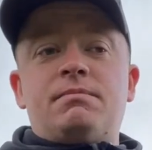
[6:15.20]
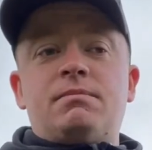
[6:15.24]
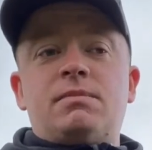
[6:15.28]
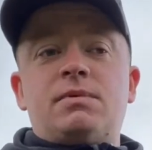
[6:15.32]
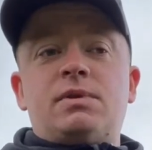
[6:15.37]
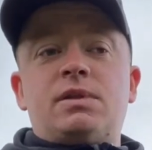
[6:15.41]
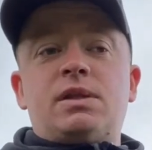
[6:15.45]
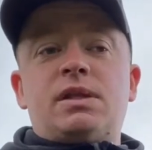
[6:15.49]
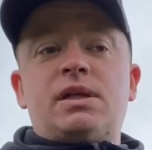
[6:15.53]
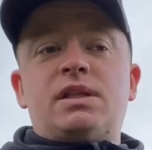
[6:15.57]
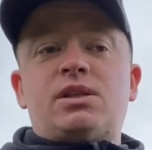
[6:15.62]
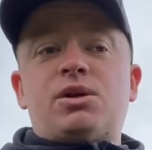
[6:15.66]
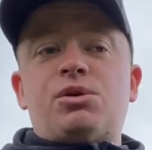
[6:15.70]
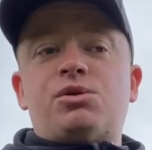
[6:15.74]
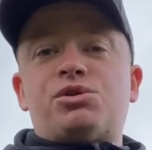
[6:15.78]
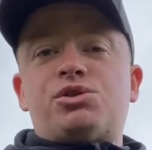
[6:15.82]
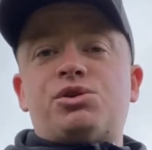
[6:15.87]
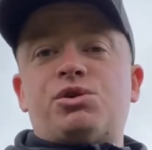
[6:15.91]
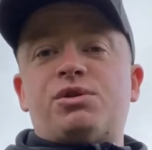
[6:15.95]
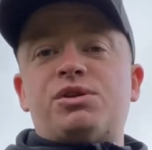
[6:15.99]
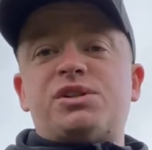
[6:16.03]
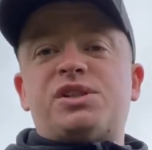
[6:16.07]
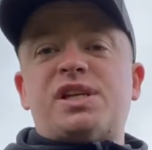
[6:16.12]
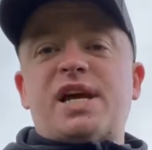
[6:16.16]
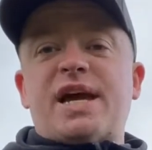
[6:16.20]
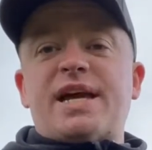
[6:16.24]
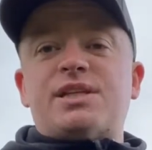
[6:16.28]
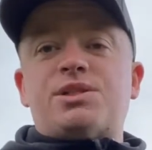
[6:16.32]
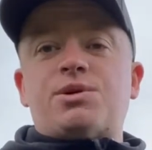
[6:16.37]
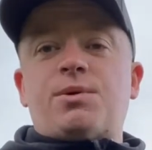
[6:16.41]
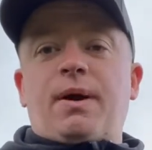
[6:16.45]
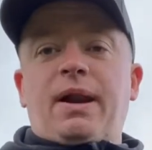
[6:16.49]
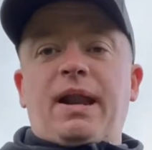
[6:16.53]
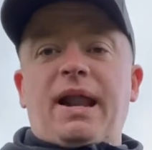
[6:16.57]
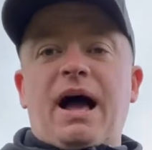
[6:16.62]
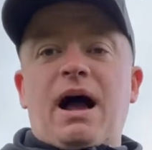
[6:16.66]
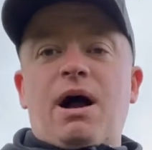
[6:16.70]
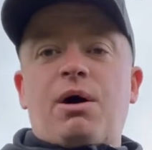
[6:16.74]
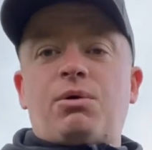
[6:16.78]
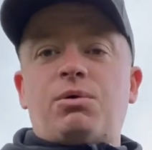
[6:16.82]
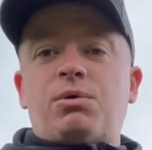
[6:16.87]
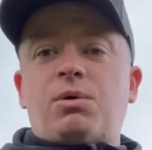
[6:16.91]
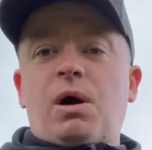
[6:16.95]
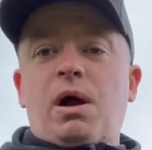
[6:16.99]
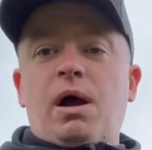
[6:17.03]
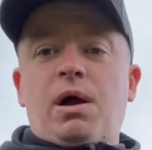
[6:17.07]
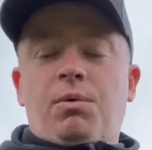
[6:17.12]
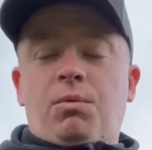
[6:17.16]
They do sort of say to allow
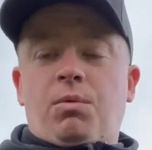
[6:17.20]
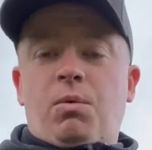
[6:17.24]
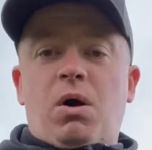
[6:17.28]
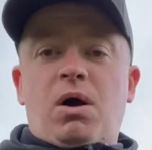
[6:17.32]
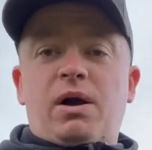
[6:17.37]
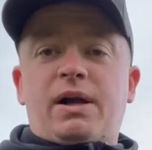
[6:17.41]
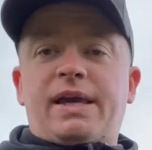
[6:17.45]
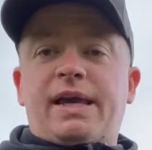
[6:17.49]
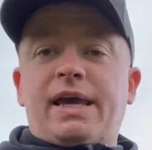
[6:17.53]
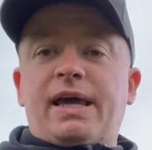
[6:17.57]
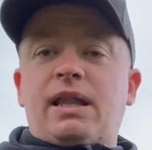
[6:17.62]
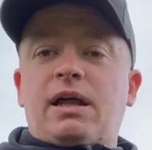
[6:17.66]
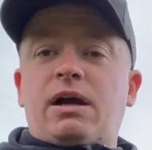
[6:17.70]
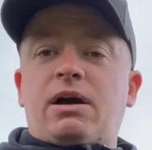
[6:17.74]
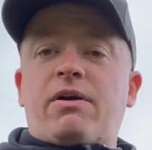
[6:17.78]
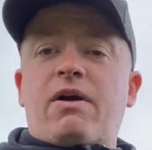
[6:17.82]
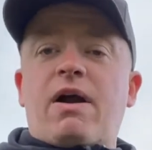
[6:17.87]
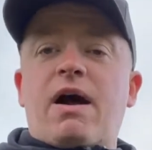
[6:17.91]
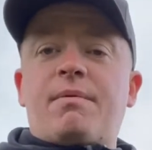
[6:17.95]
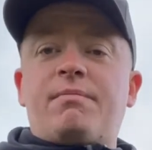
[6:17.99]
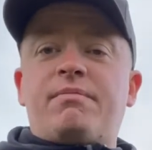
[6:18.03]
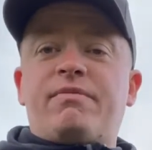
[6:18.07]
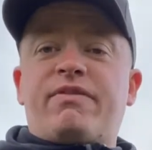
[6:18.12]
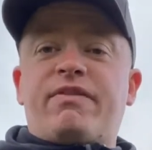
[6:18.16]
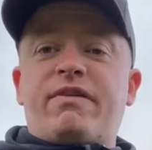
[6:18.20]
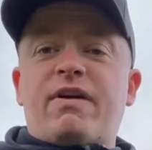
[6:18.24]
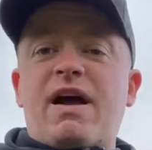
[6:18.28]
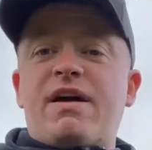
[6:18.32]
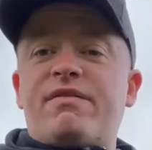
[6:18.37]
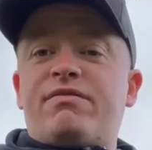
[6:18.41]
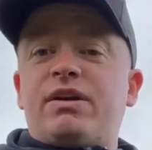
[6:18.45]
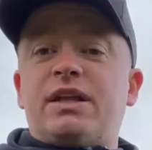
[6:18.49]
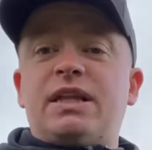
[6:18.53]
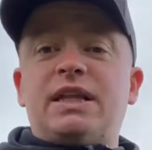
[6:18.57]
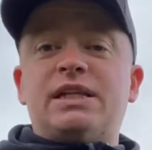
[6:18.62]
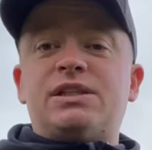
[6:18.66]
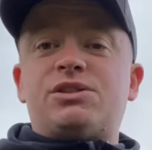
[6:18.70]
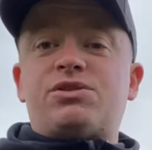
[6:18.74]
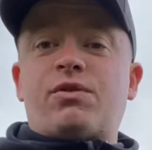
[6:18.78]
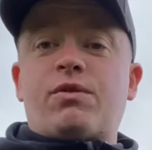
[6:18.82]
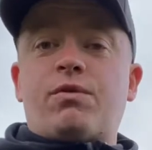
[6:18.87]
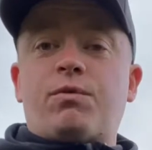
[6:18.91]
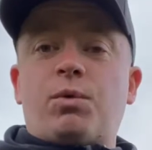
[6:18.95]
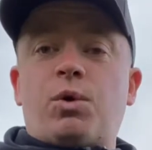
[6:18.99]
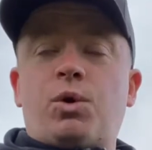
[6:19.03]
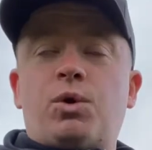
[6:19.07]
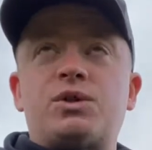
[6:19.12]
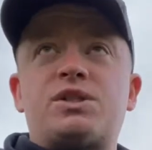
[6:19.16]
1 kilogram for every litre
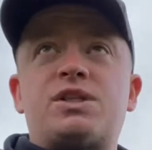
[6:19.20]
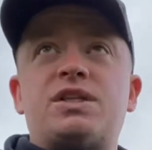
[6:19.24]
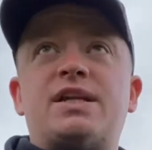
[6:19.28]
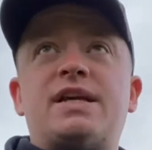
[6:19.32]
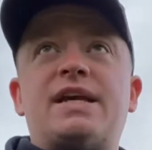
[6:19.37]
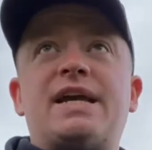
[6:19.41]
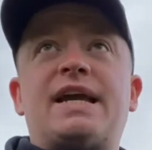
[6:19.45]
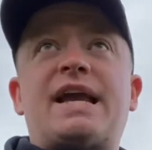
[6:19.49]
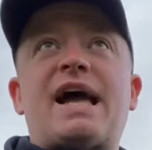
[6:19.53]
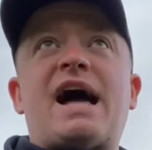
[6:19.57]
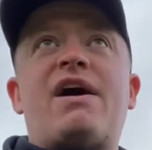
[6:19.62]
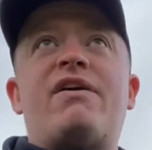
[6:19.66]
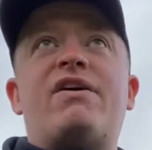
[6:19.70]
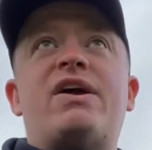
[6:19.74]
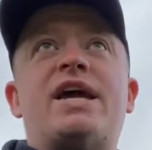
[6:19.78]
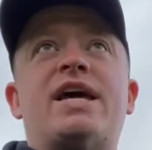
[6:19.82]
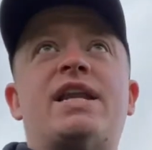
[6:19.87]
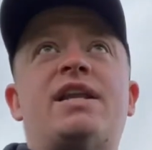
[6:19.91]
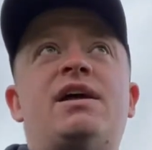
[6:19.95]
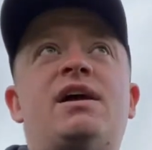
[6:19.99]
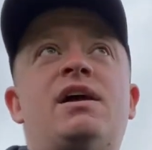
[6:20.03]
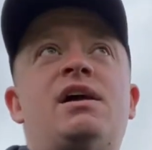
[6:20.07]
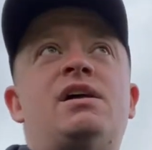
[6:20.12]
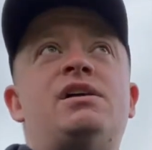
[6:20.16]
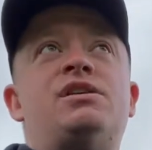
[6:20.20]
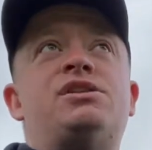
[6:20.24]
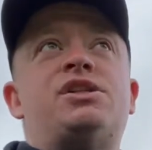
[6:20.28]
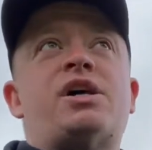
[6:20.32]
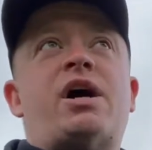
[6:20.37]
of water that you're carrying.